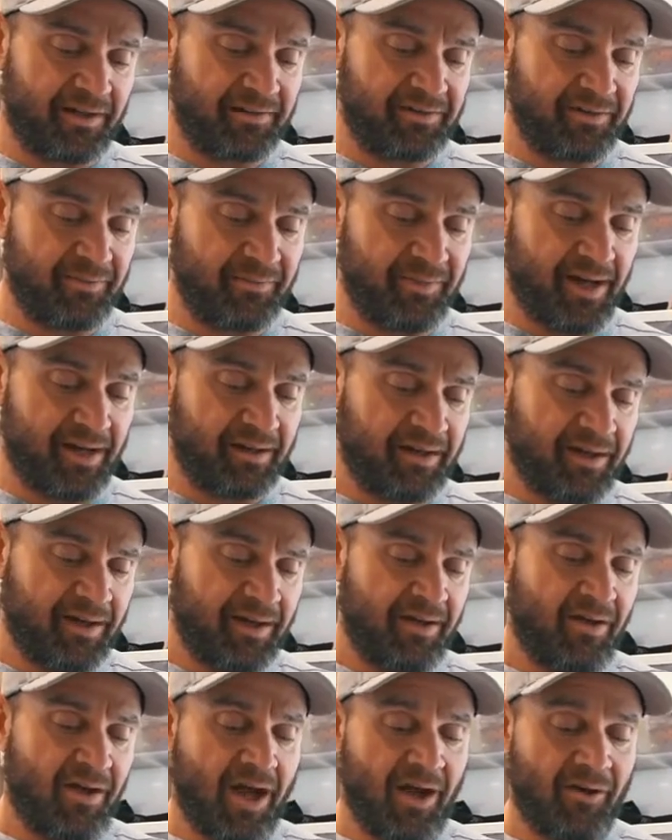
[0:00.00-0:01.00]
not too bad.
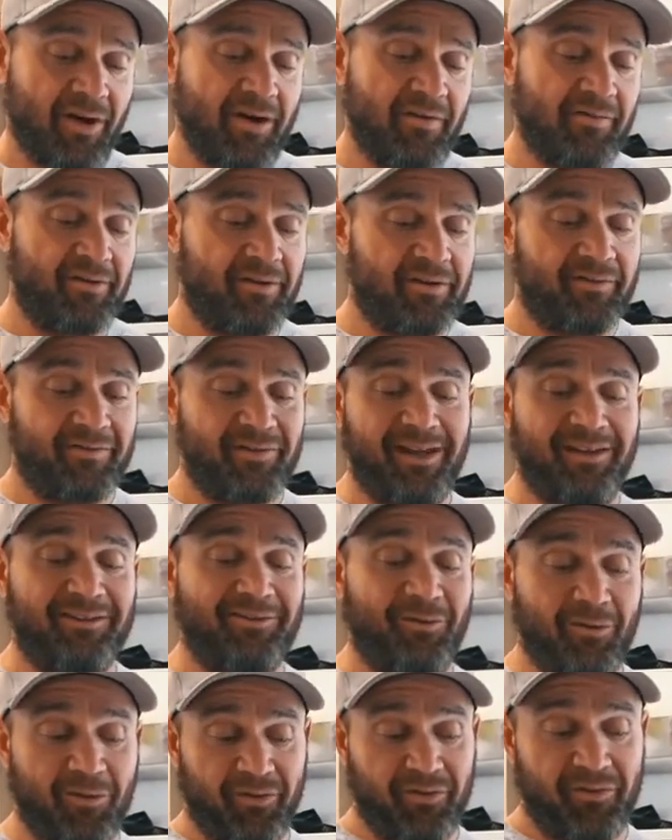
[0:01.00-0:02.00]
However, if you ate
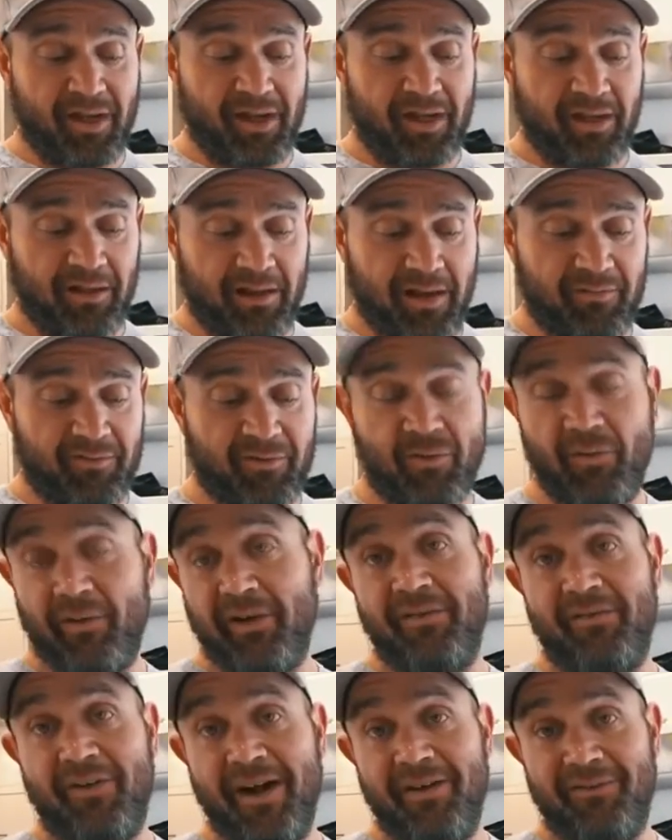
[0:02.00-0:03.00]
the whole thing, you'd have
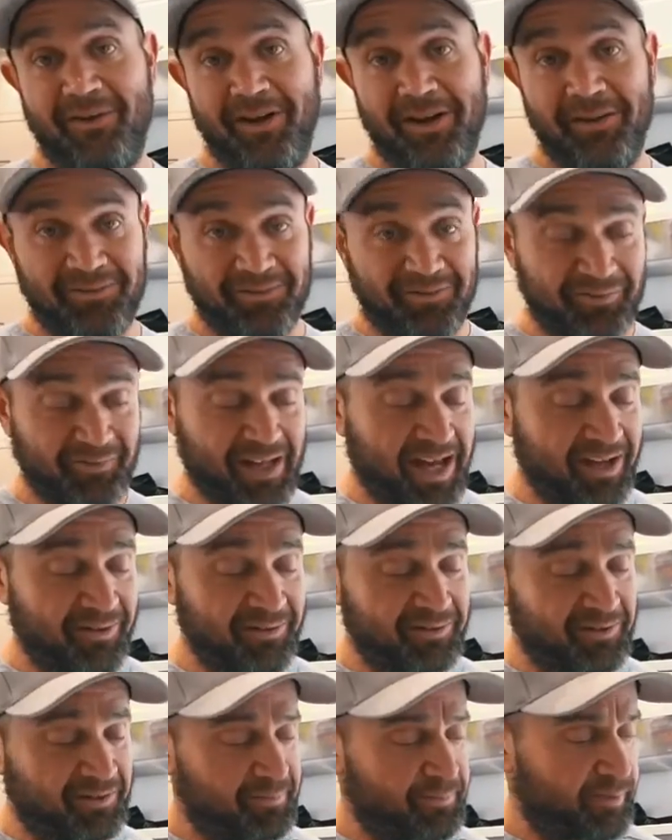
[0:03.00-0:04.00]
25 grams of fat,
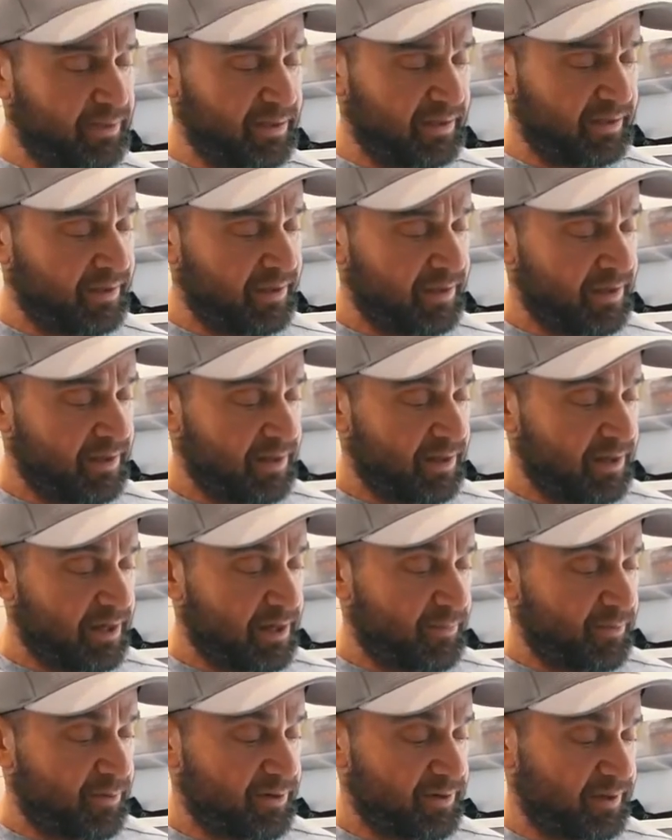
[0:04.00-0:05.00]
which is a
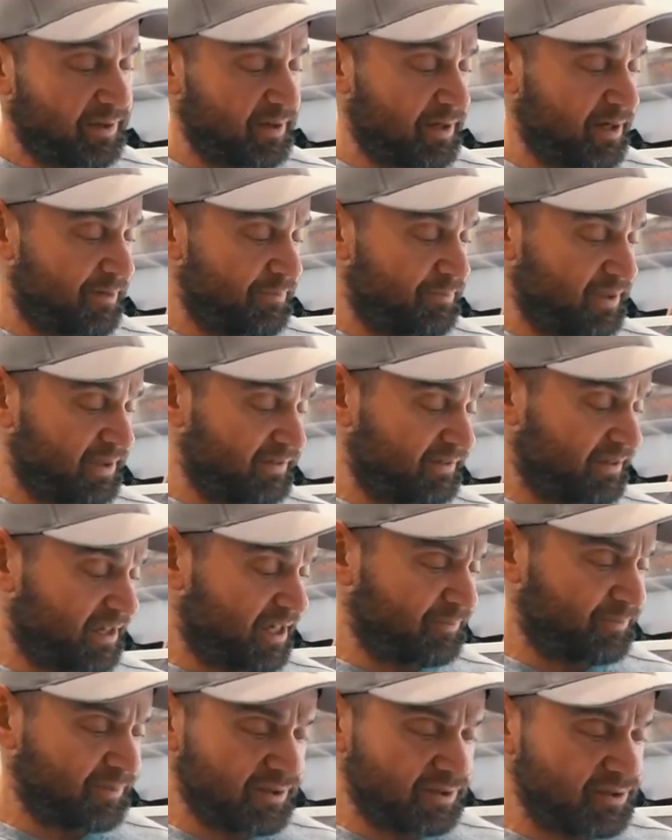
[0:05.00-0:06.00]
pretty big
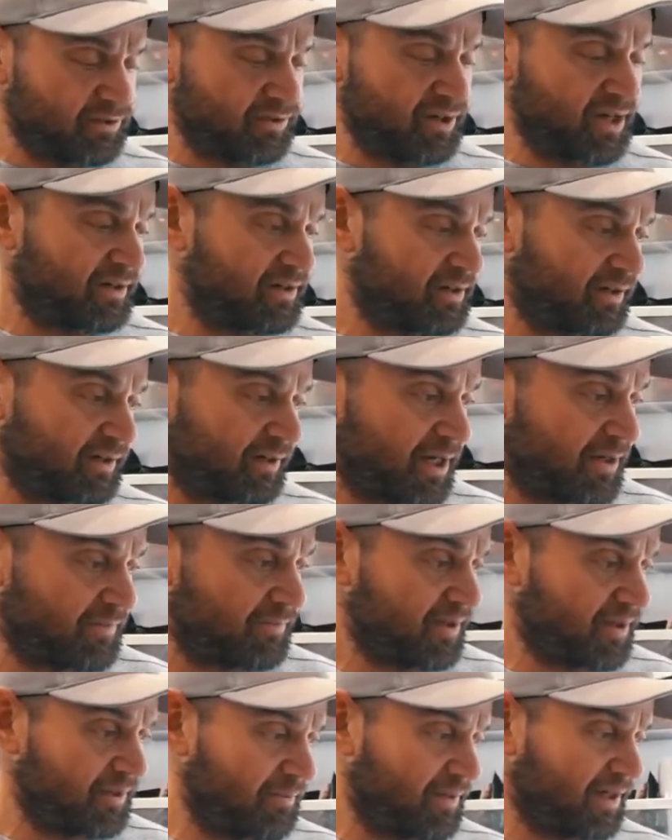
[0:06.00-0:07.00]
size. But usually I cook it
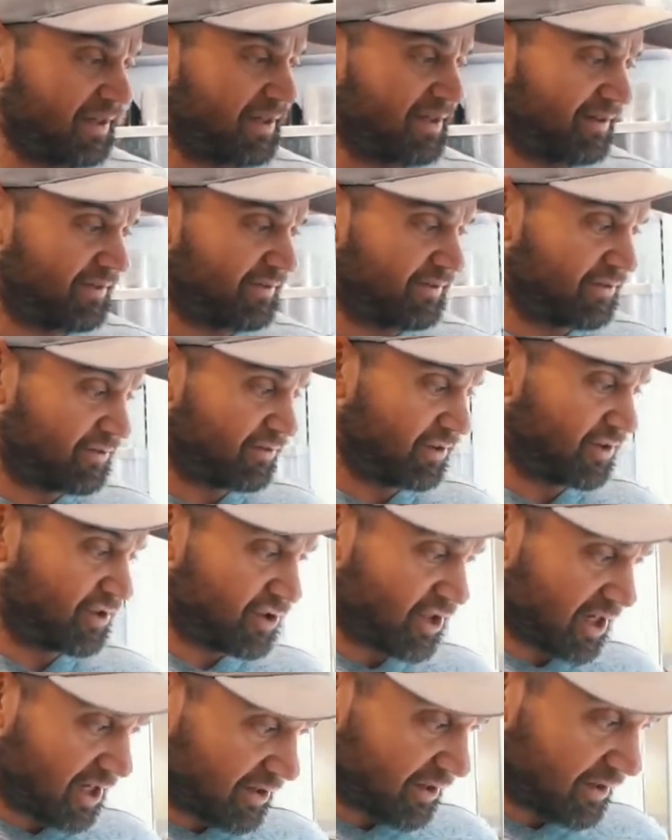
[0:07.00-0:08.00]
up, and my kids usually
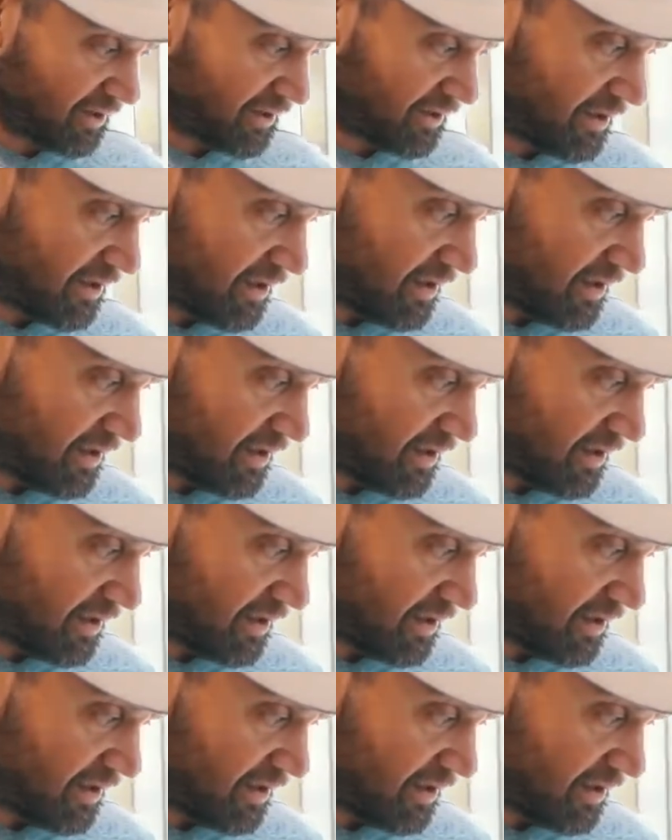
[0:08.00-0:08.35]
share it,